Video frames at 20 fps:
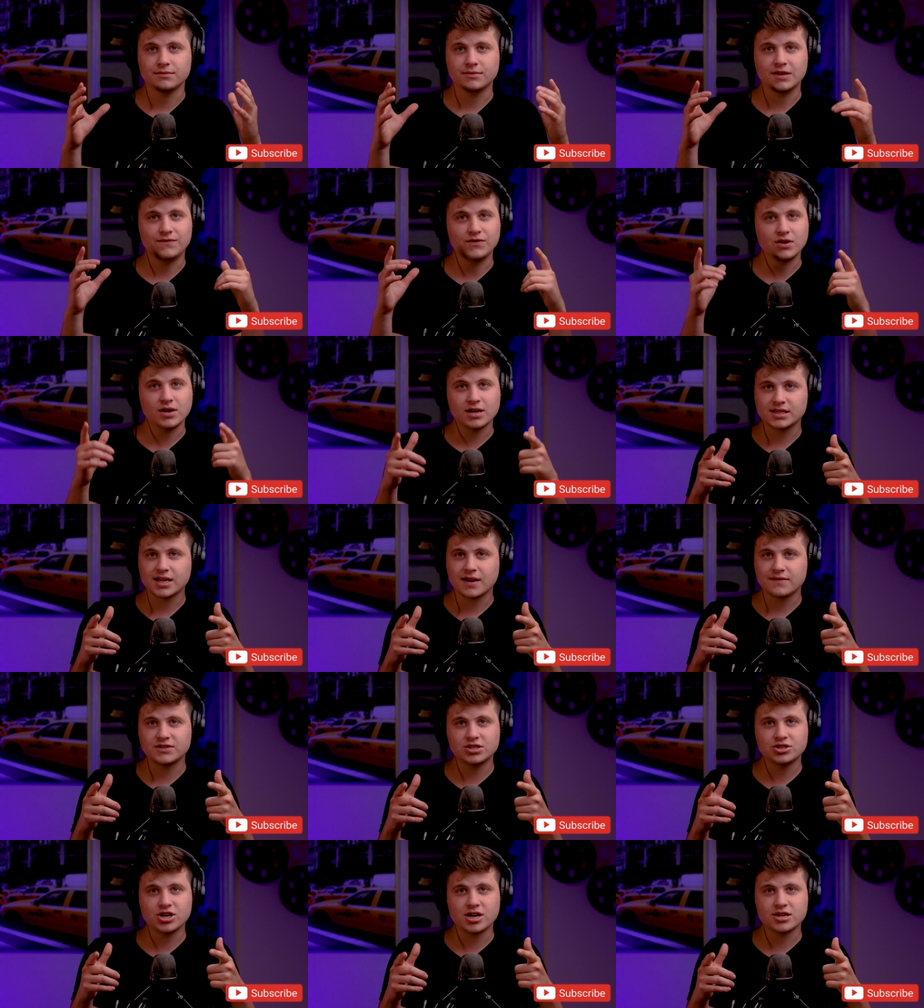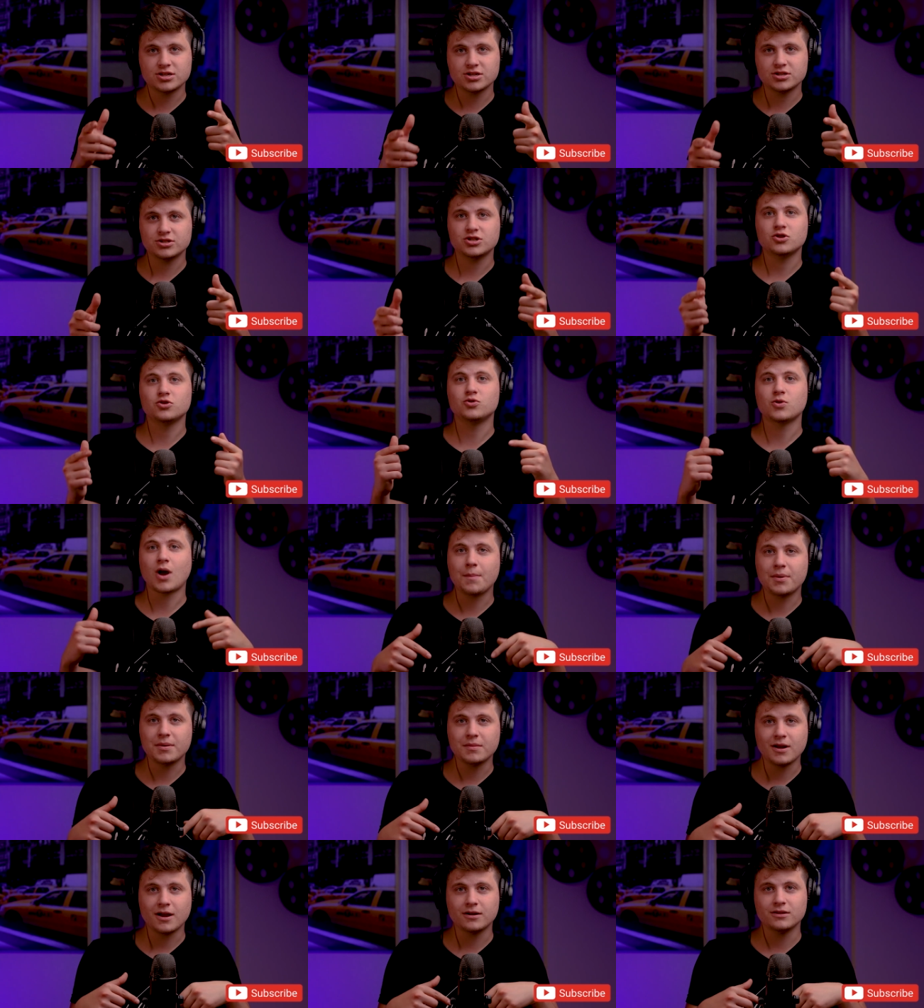If you guys have suggestions,
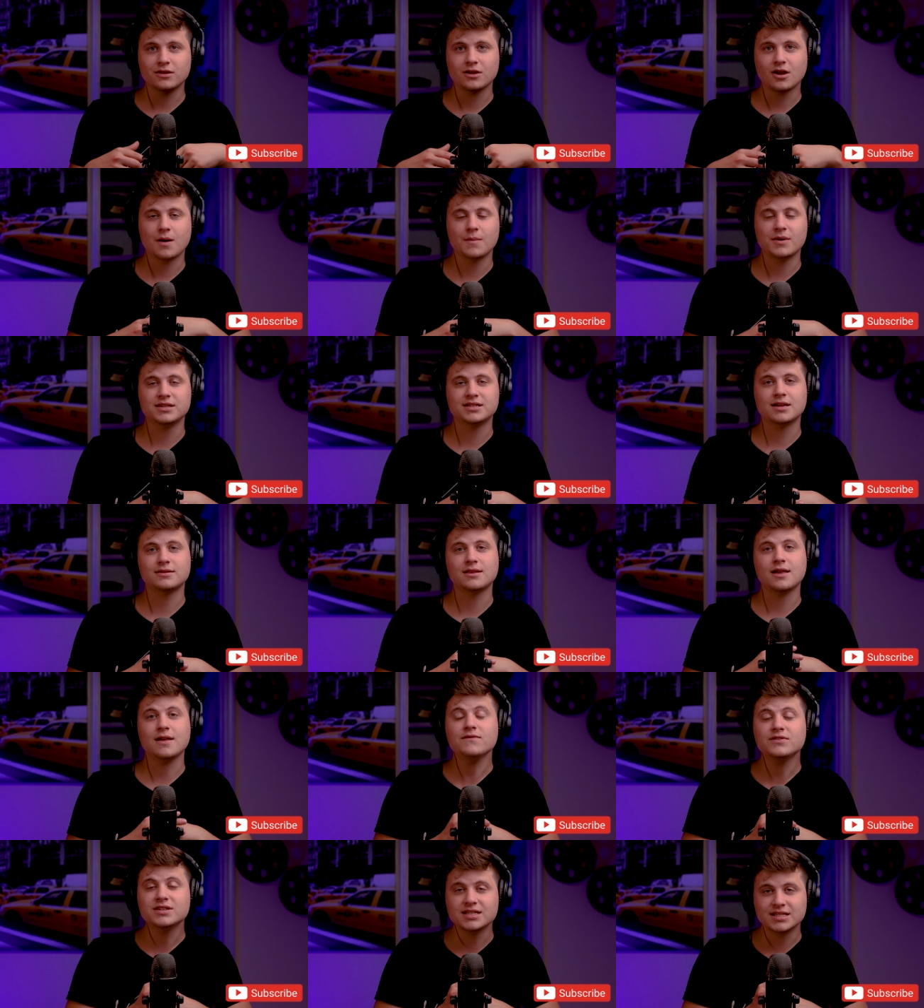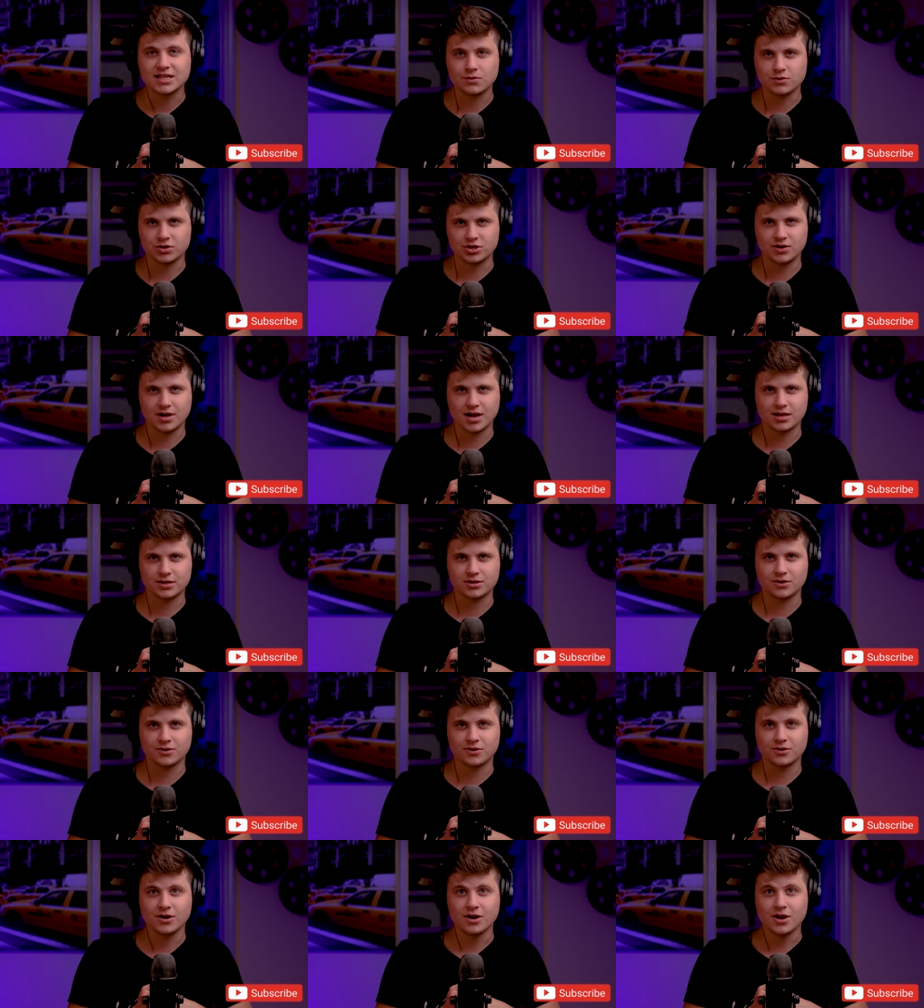drop them down in the comments. I'd love to see what you guys
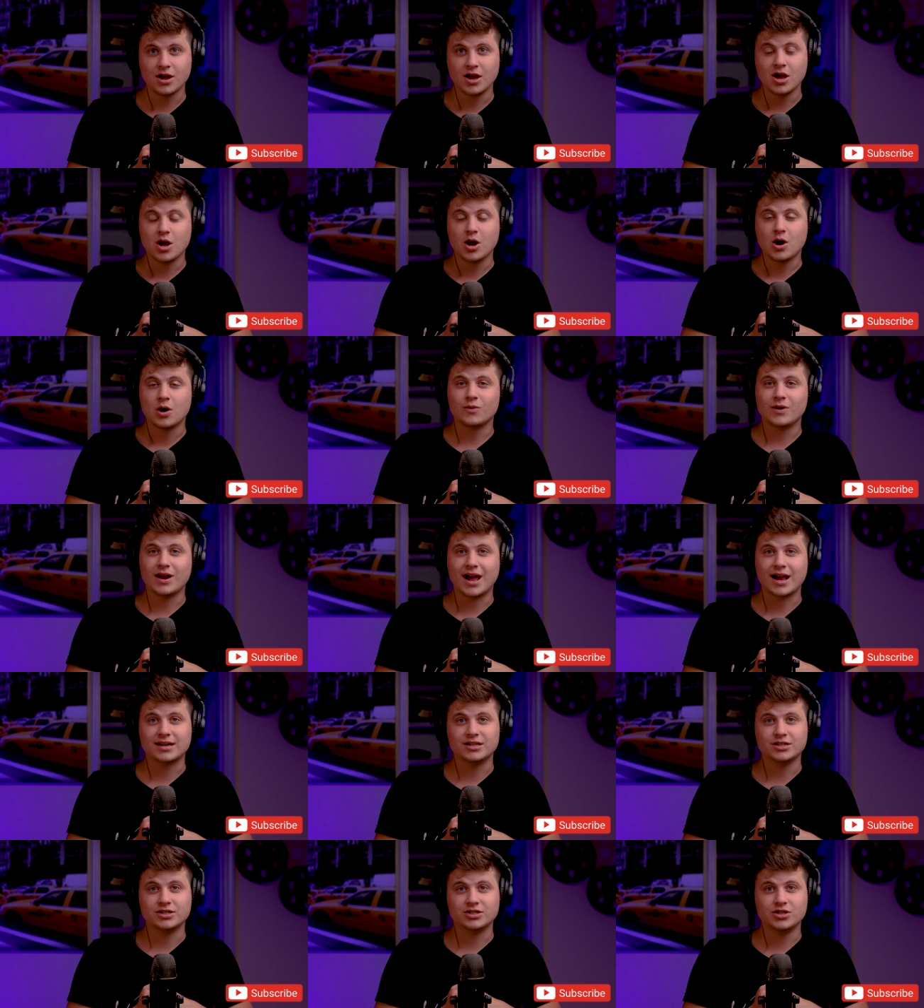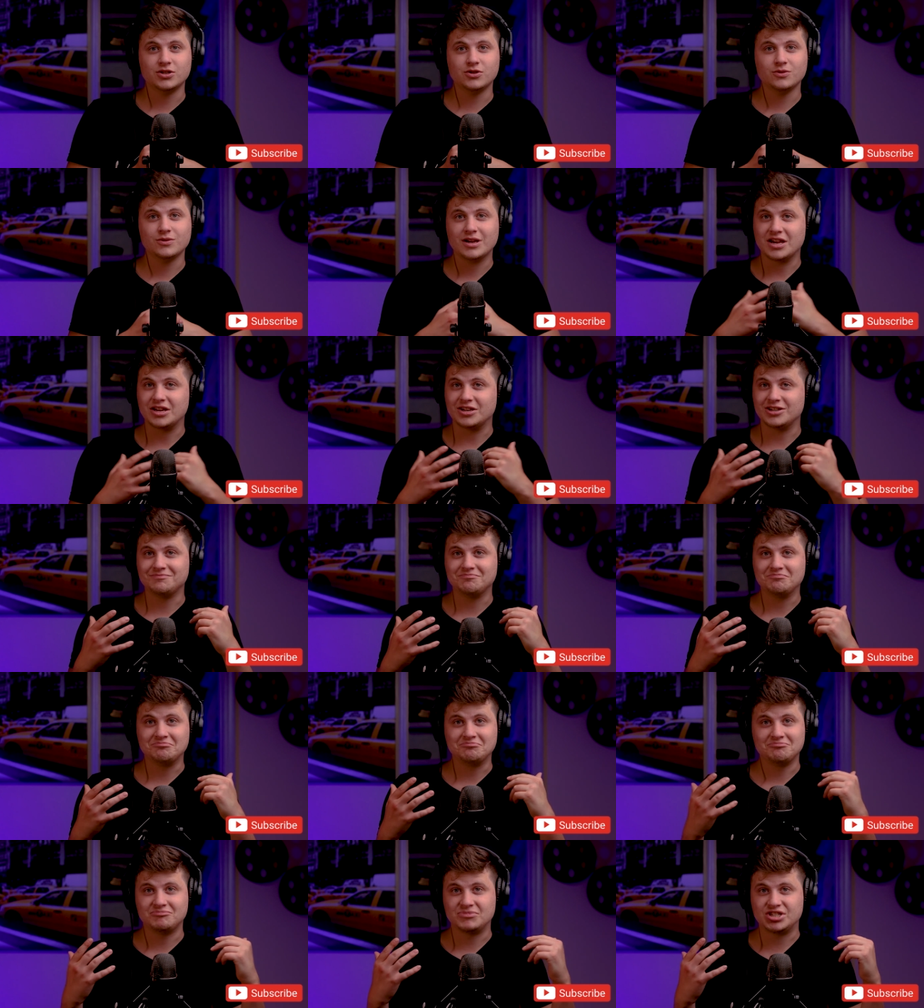are reacting to and
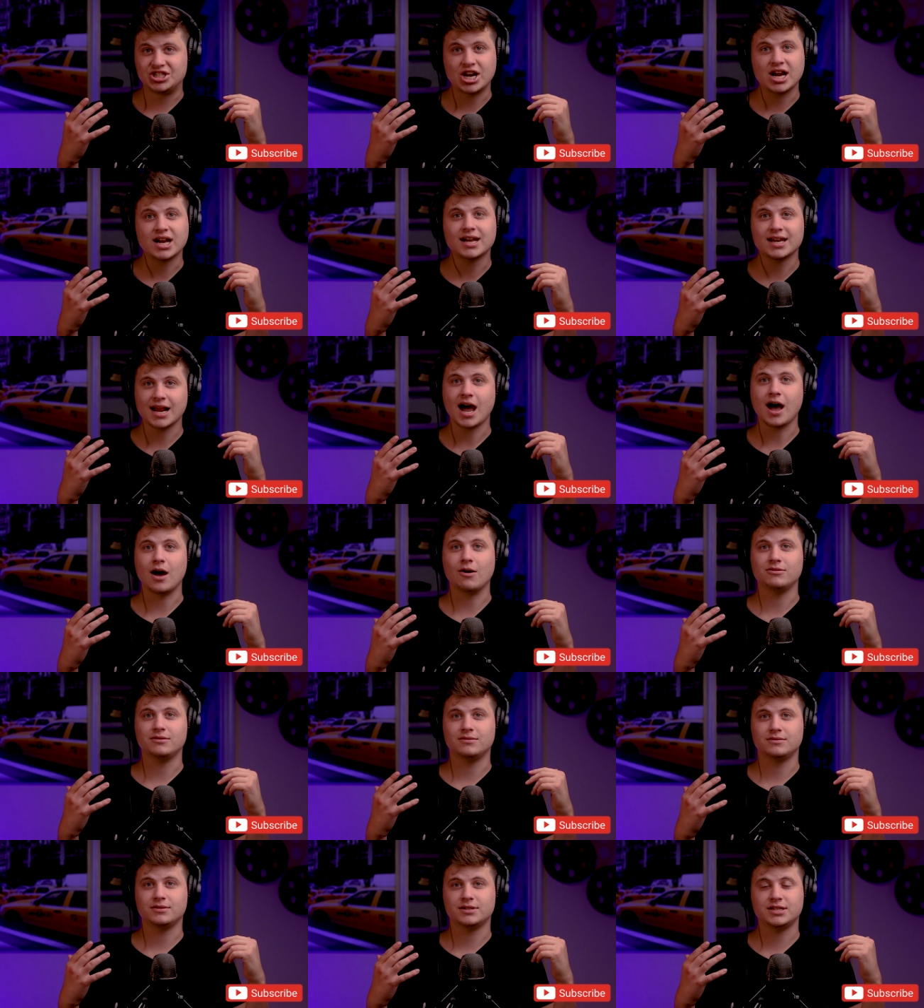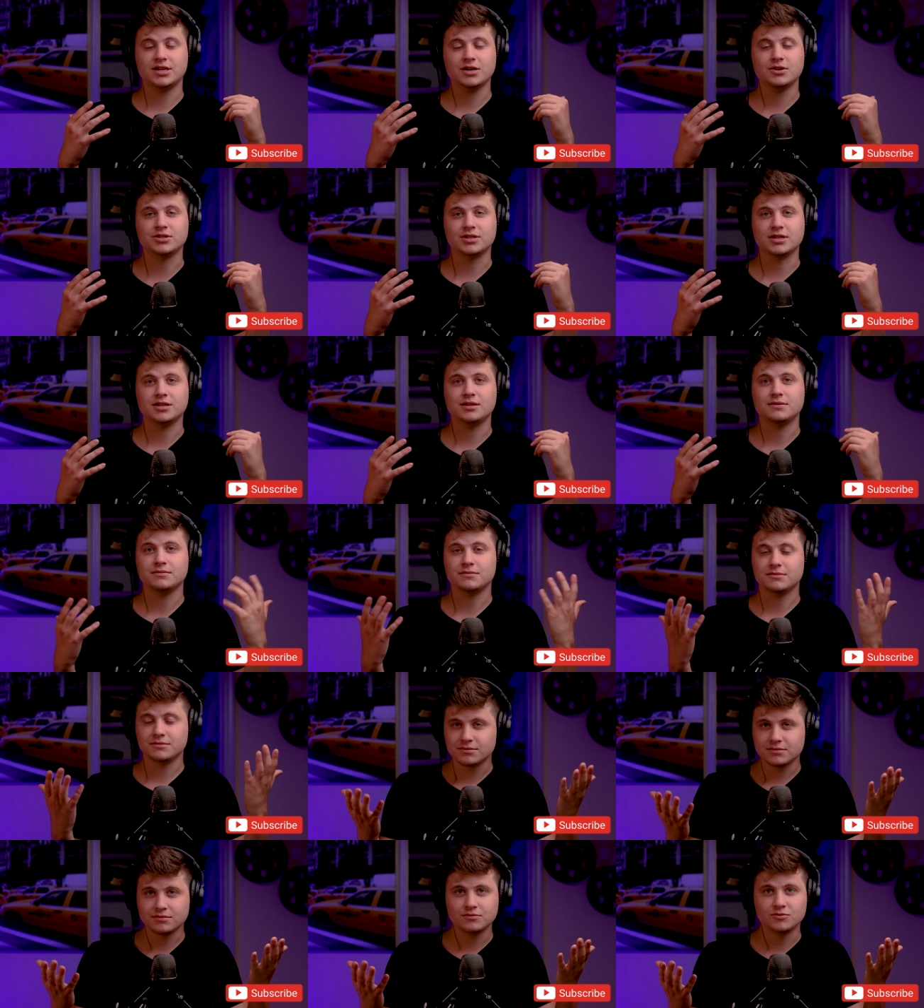check it out. Seriously,
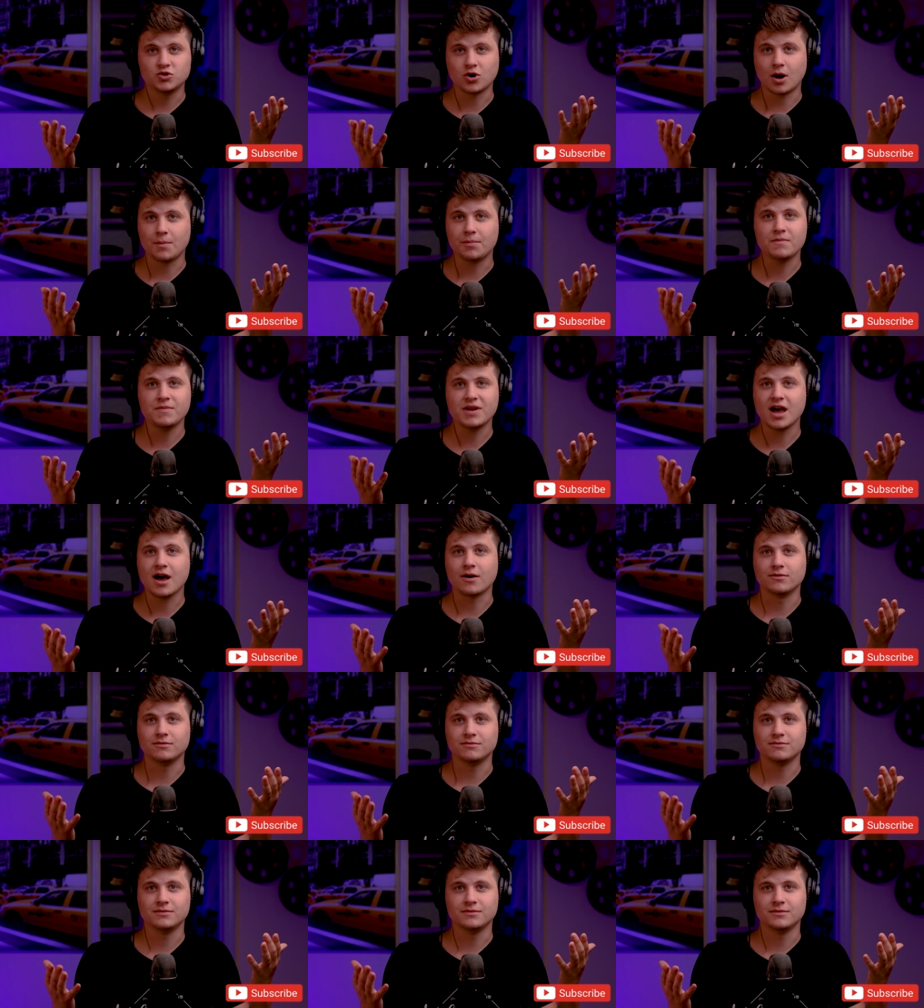drop them down.